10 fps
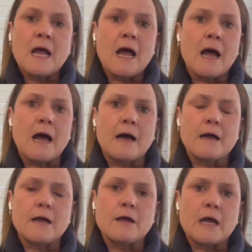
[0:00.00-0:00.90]

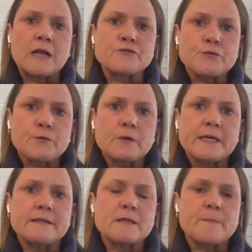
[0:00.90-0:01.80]
are
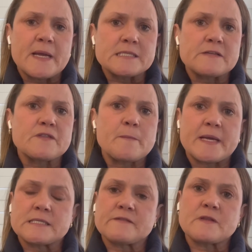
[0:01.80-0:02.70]
truly the best of the
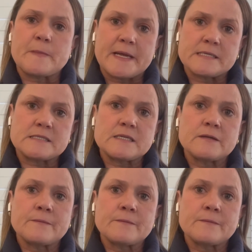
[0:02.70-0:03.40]
best of the best.